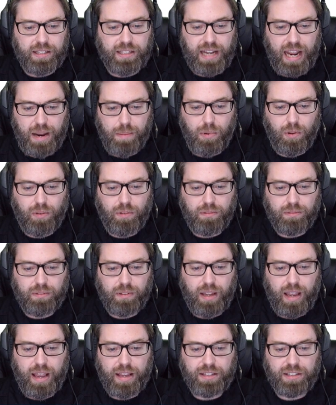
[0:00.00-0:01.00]
table,
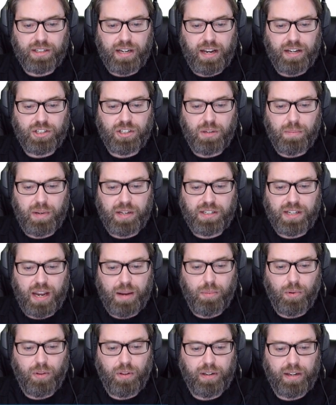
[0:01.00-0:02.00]
has an HDB
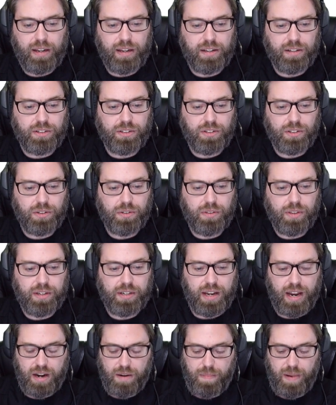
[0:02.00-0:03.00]
table into
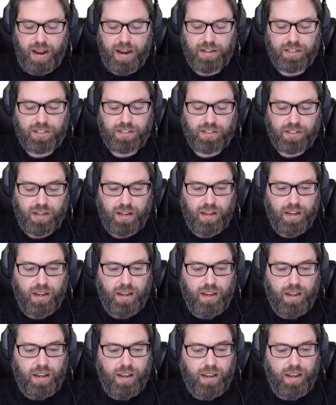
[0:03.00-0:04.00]
the database.
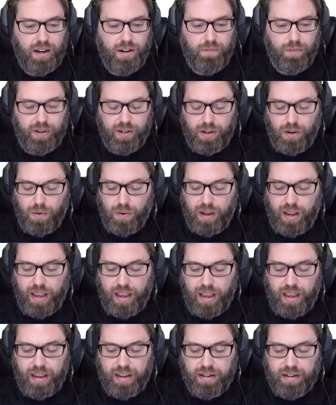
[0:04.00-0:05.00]
And if we go
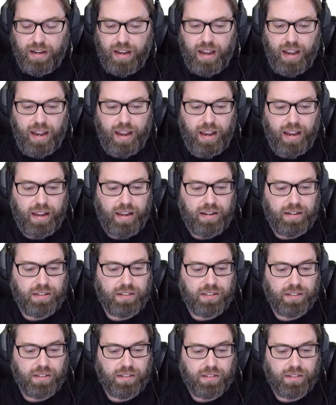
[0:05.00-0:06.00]
ahead
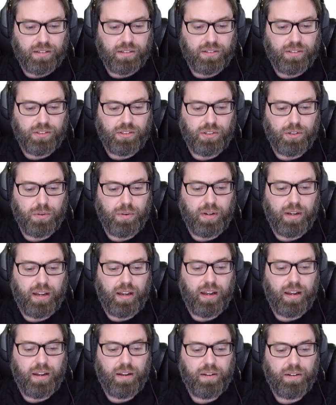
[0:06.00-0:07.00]
and do
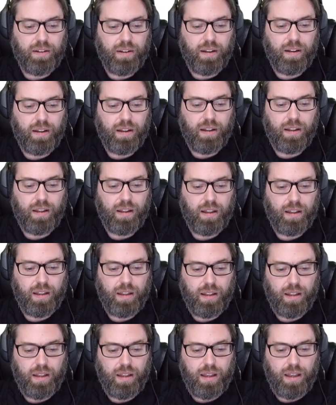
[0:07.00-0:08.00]
a
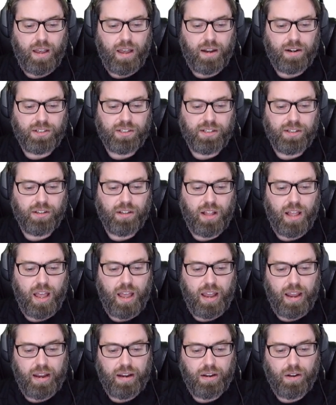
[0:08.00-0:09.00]

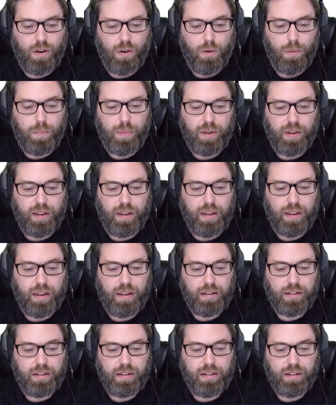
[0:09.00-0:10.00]
hana-cli
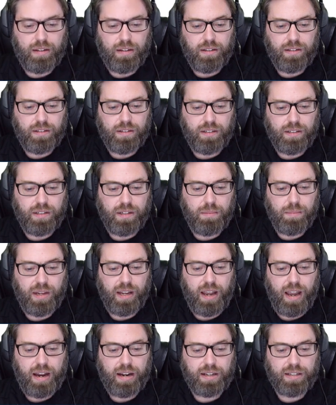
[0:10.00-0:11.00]
open
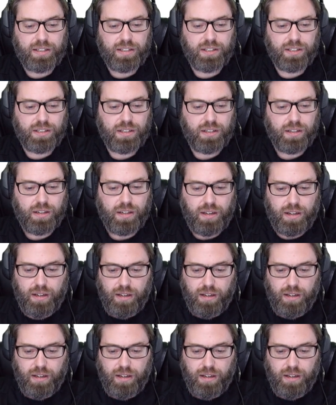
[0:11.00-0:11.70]
hdbext,